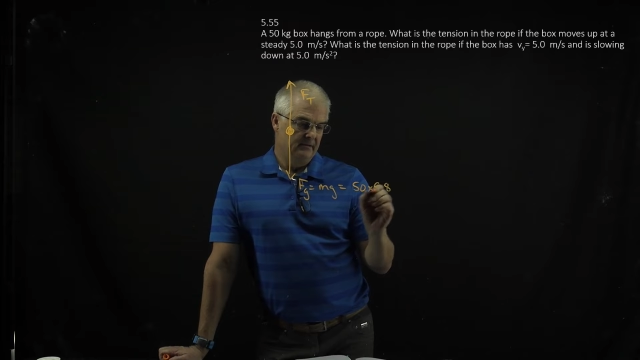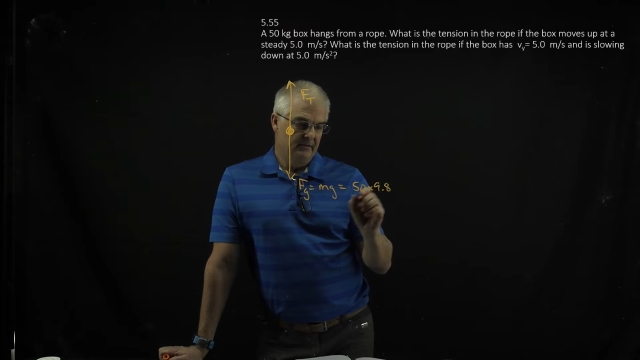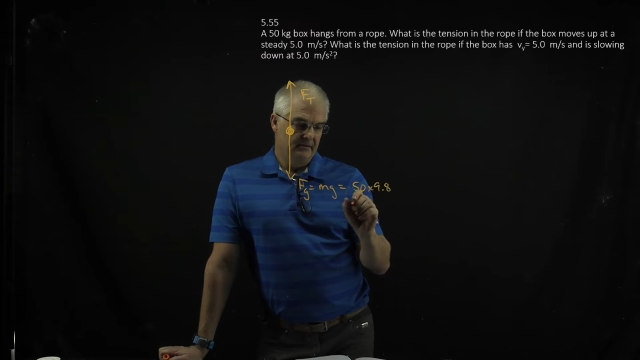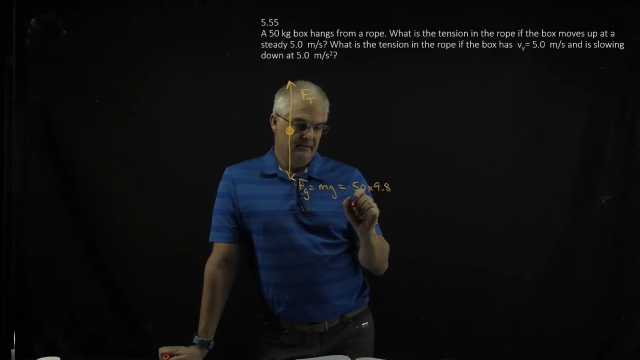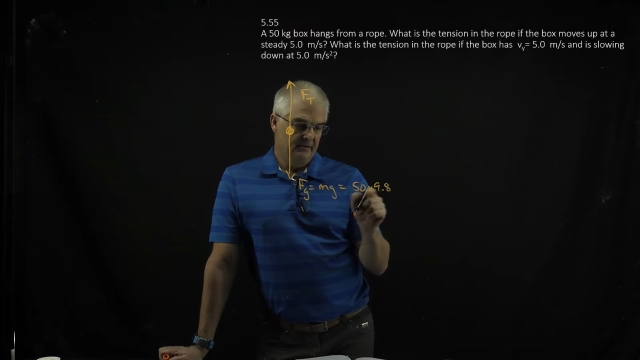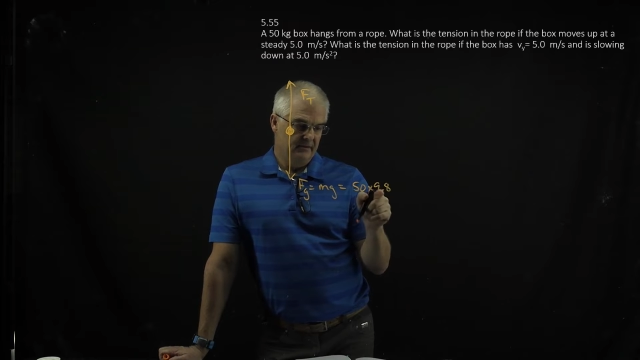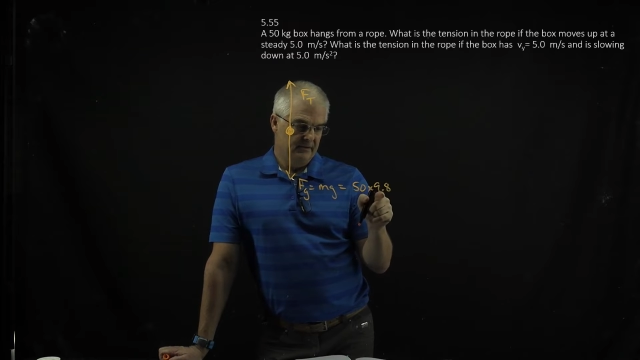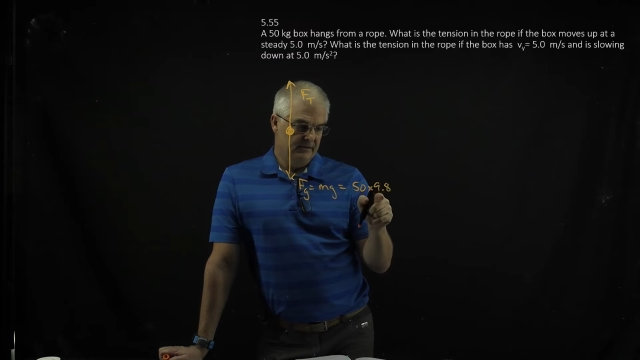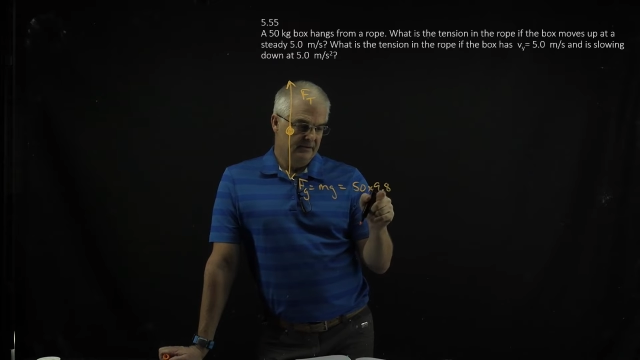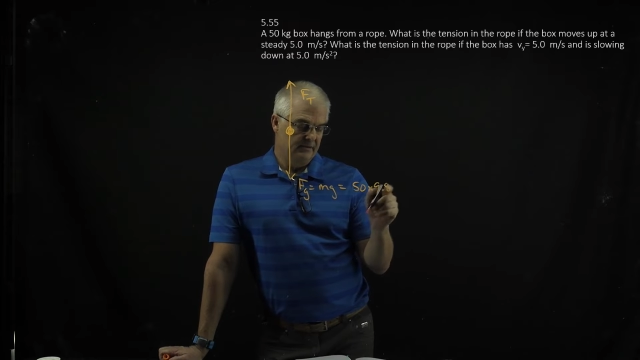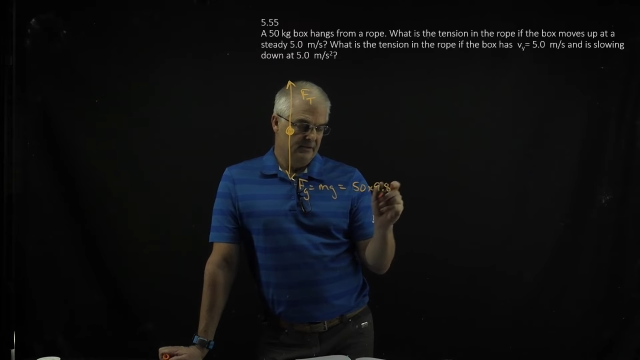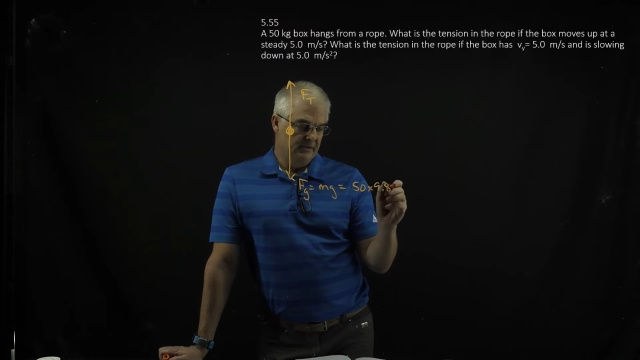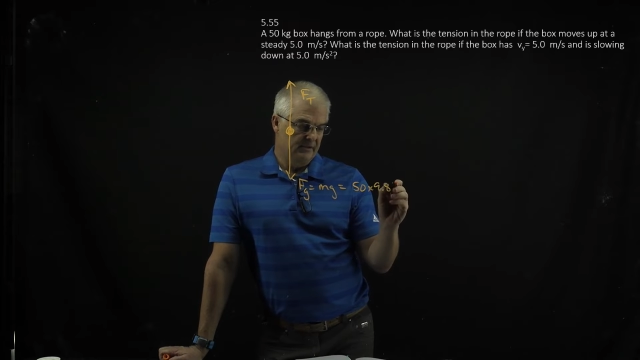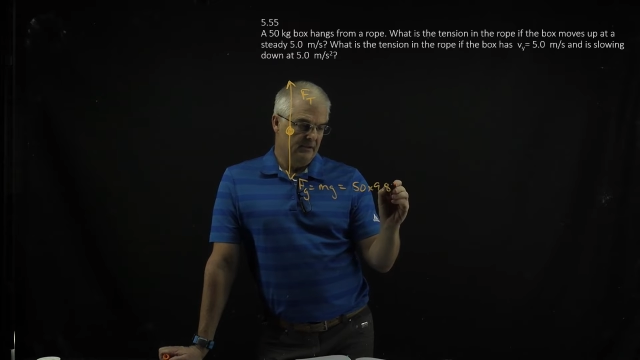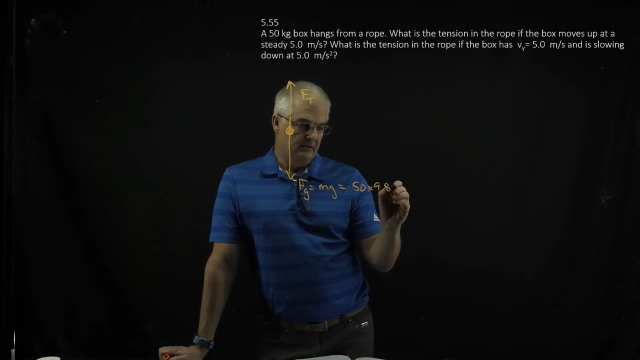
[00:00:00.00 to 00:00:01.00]
uh,
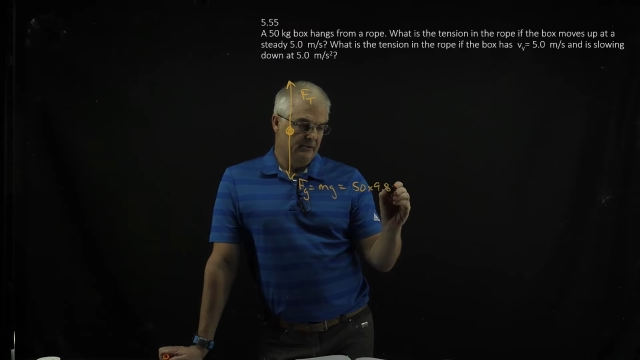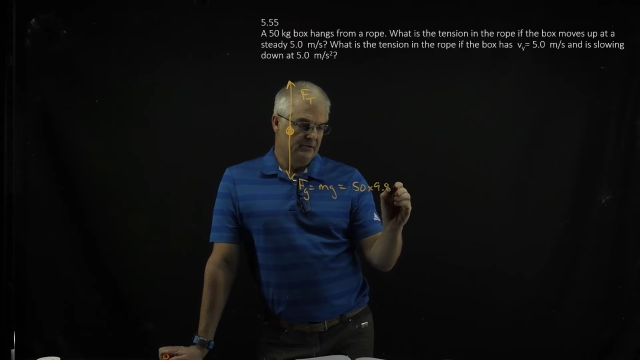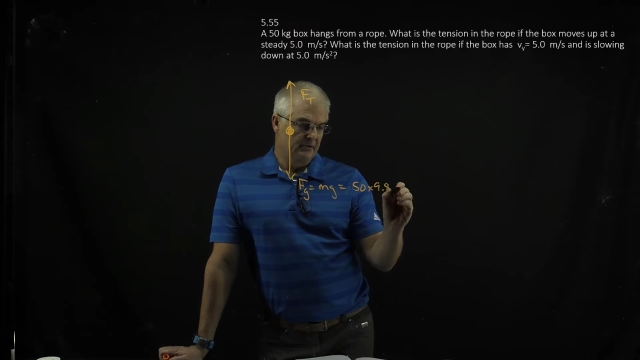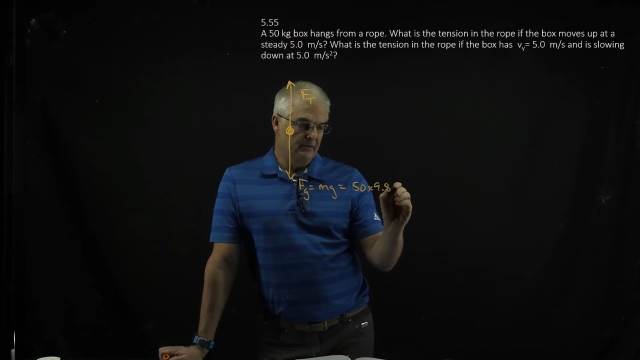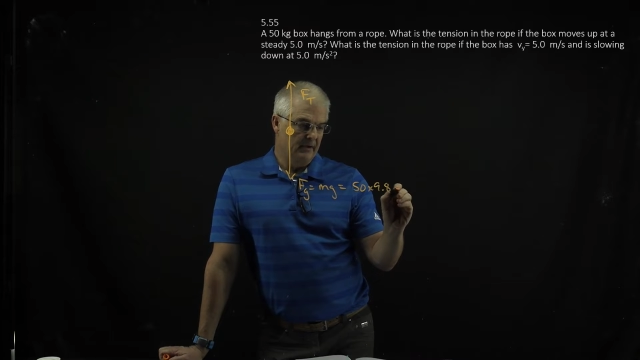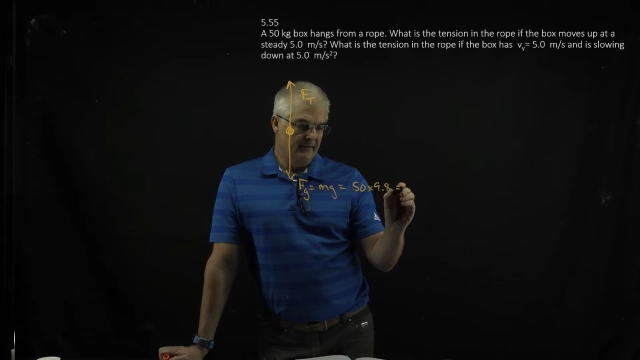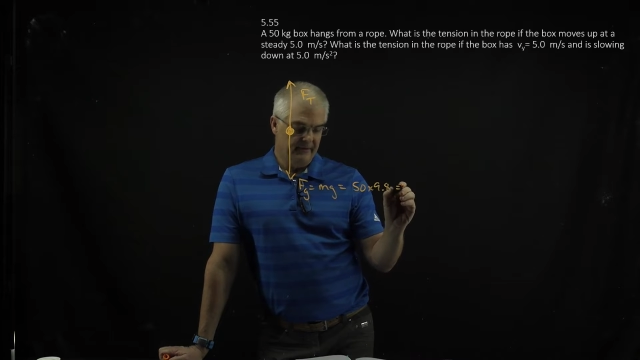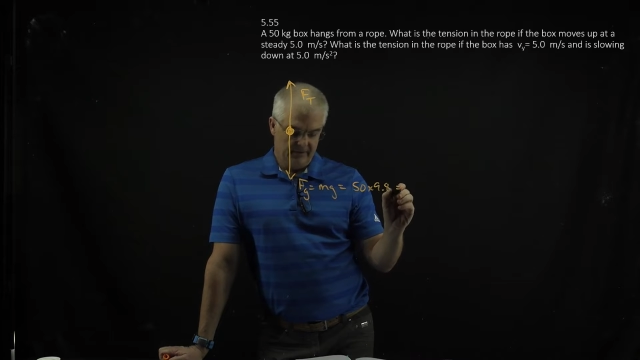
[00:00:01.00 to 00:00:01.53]
acceleration of gravity on